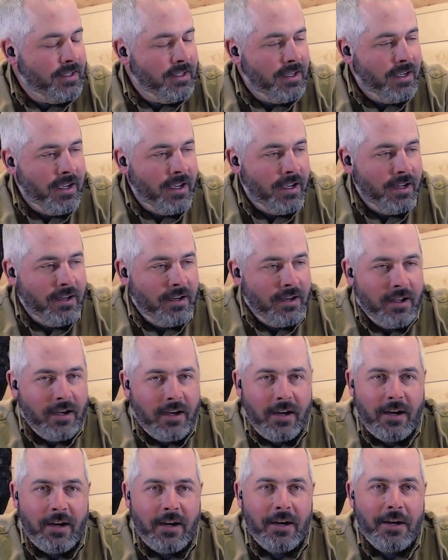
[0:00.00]
And
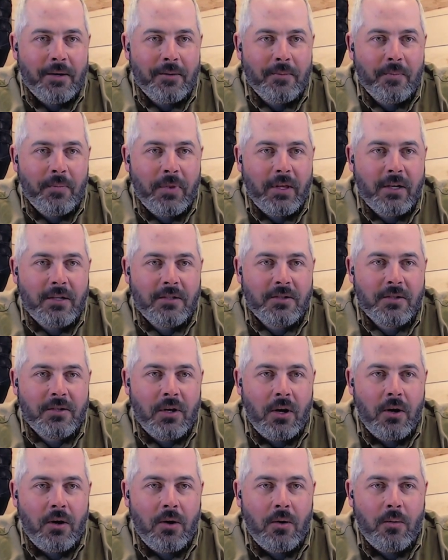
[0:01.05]

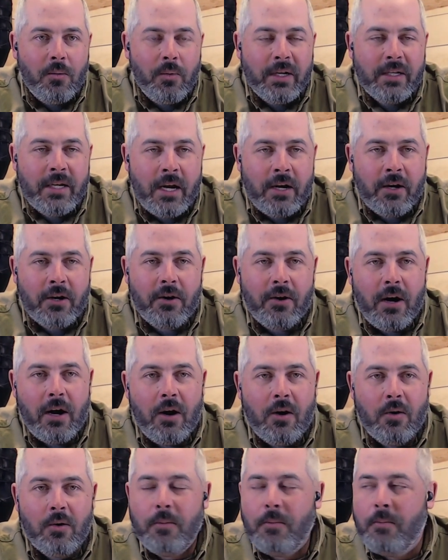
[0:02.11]
so we tinkered
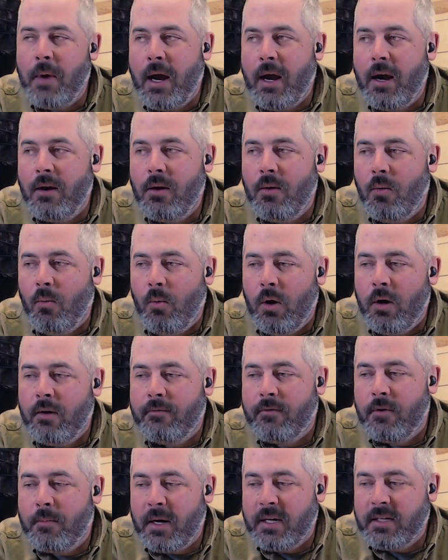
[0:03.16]
around, made one
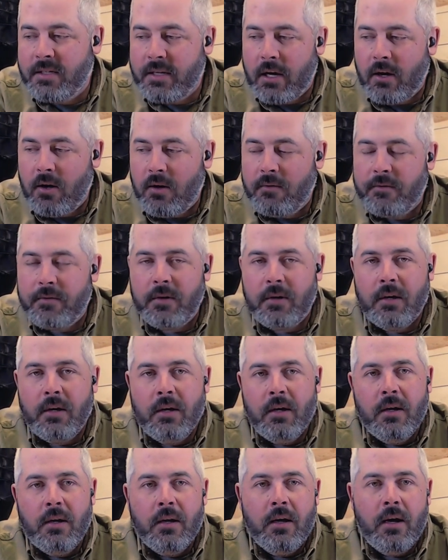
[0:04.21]
for myself.
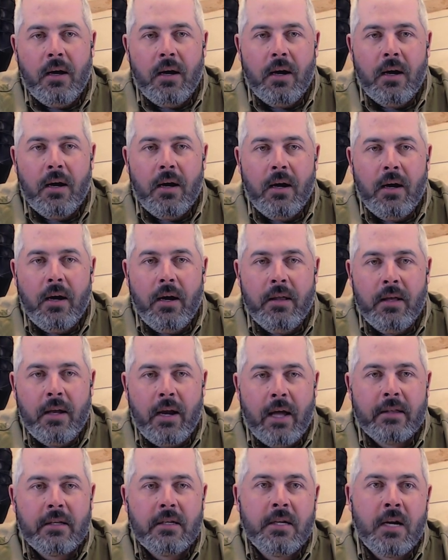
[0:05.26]
And then
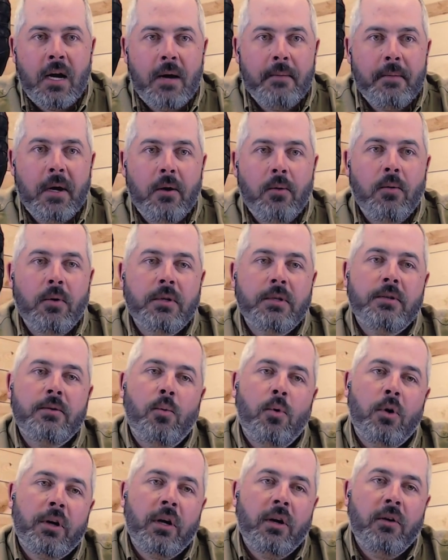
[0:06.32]
at the time I was
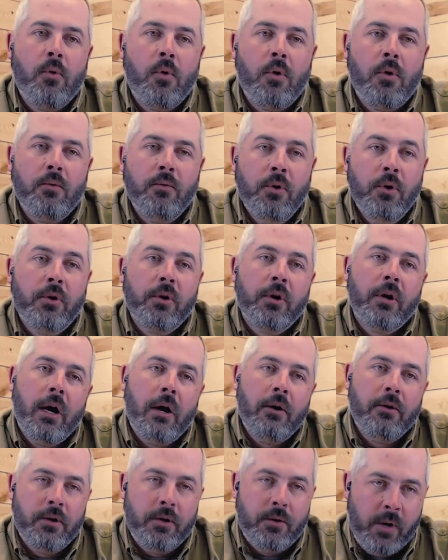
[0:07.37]
working for Ruger
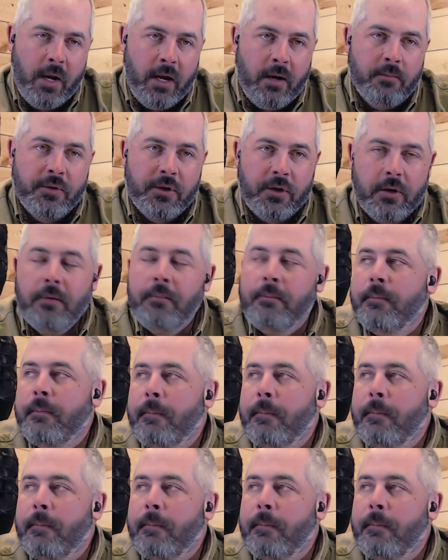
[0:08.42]
out in New Hampshire.